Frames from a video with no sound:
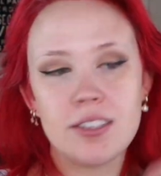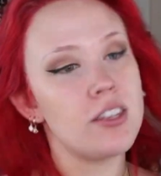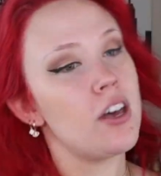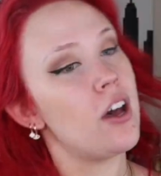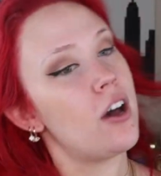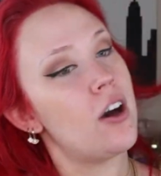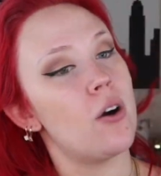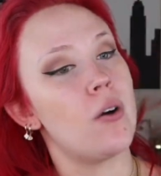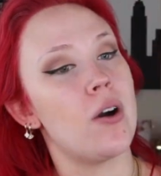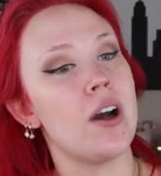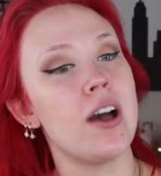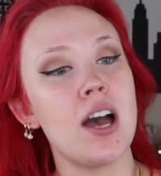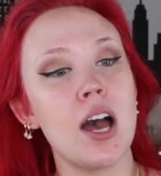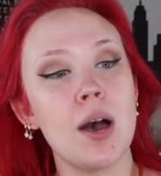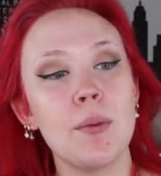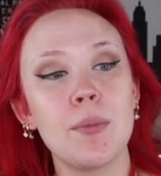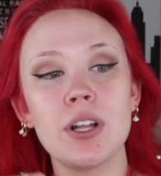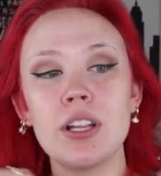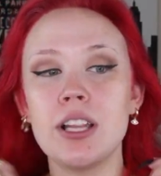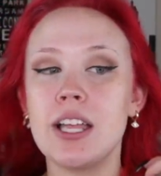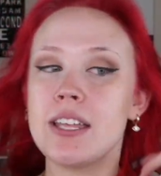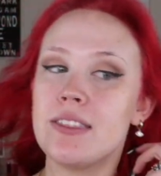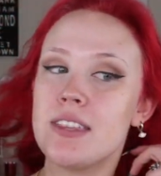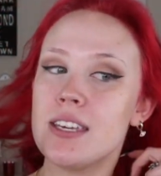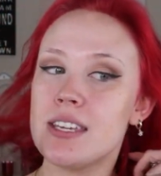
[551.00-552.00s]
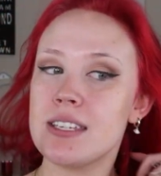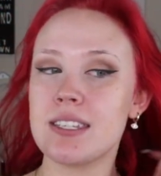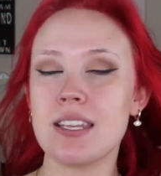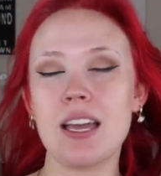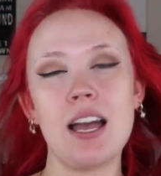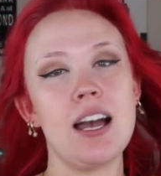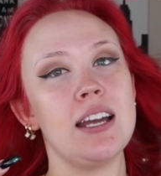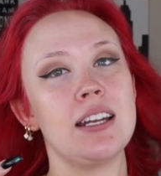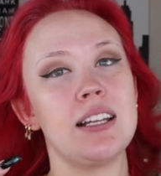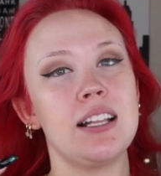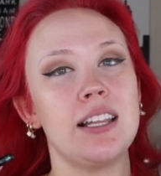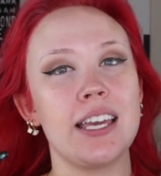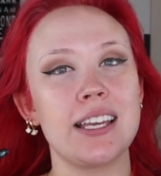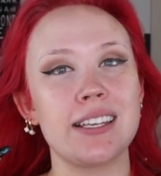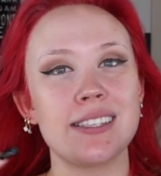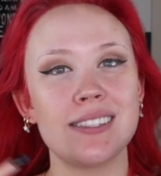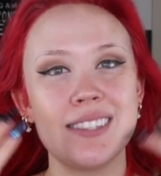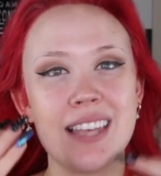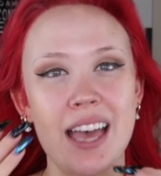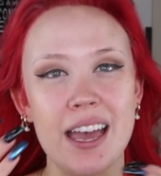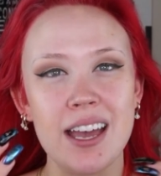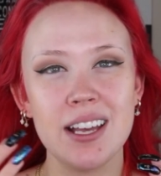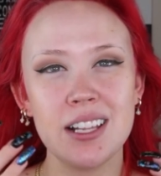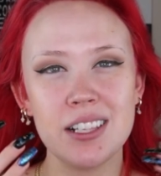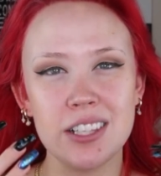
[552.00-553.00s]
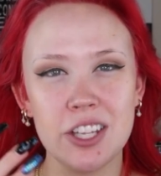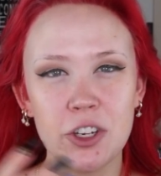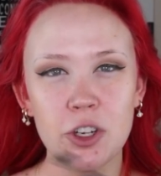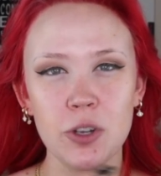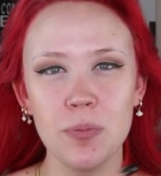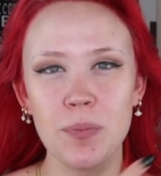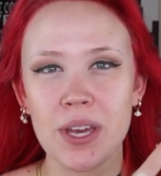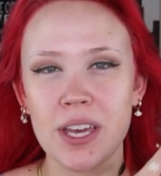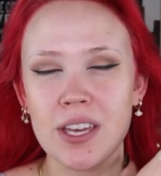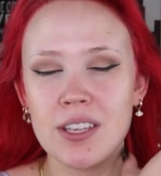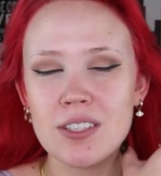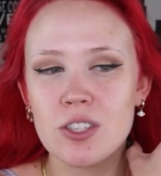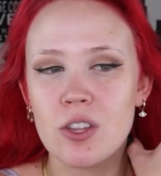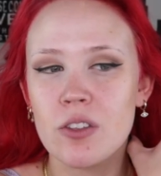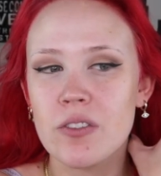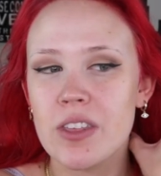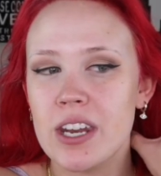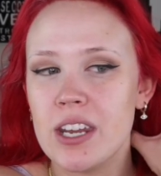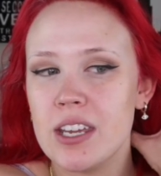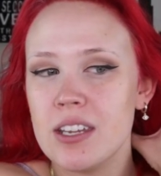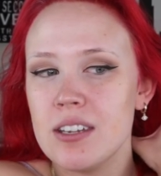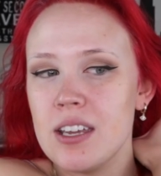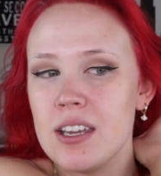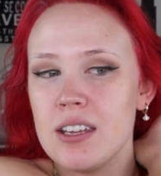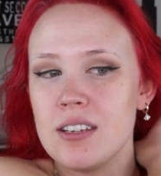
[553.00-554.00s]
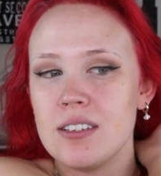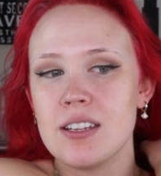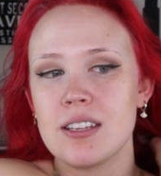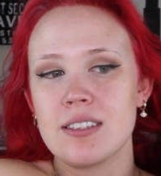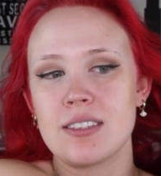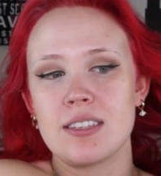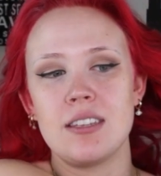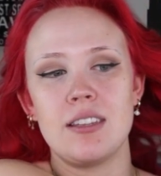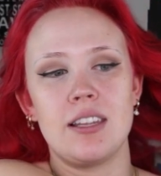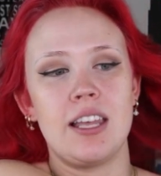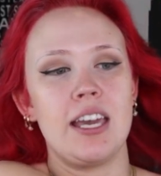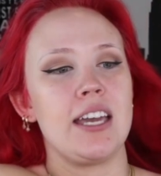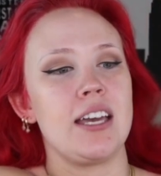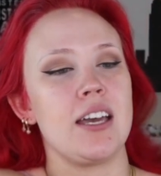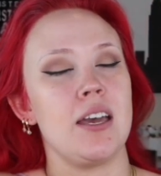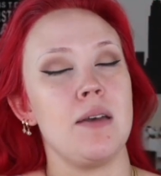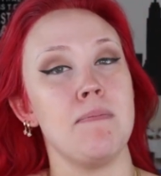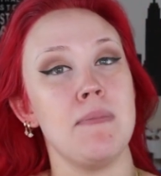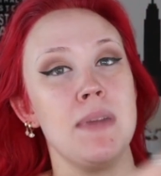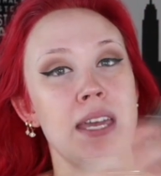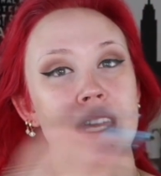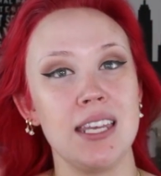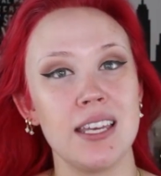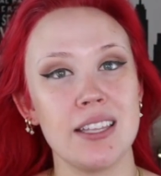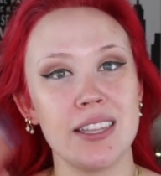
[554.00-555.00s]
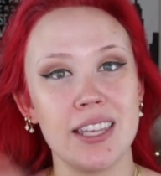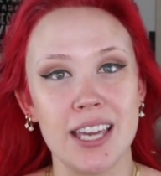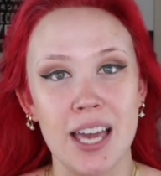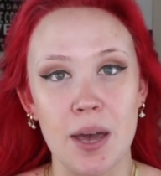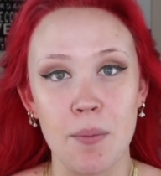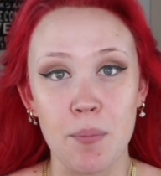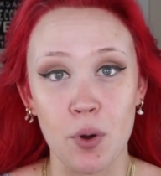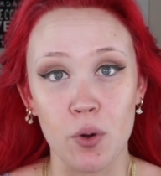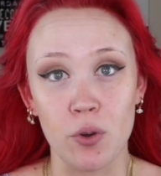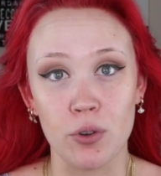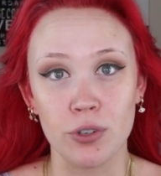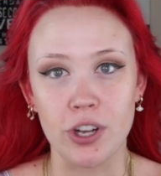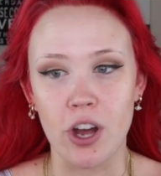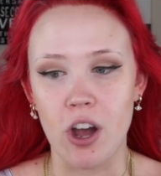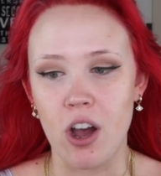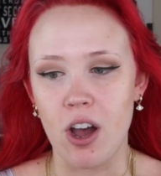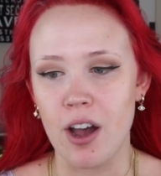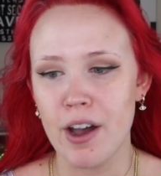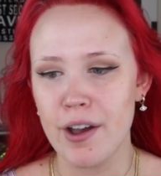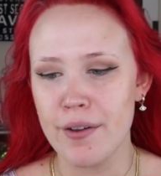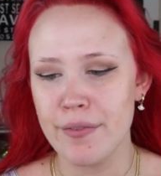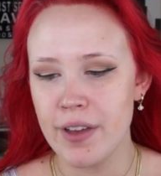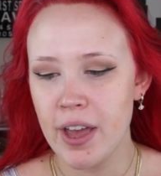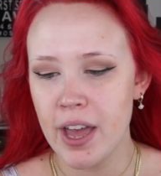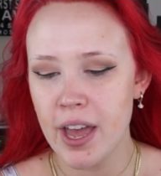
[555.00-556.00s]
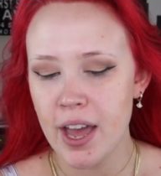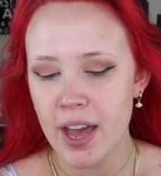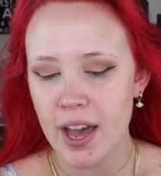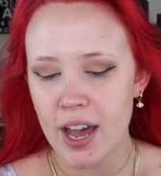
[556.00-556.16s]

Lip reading: so I'm gonna let this kind of like set a little bit so that it doesn't like immediately get pulled off.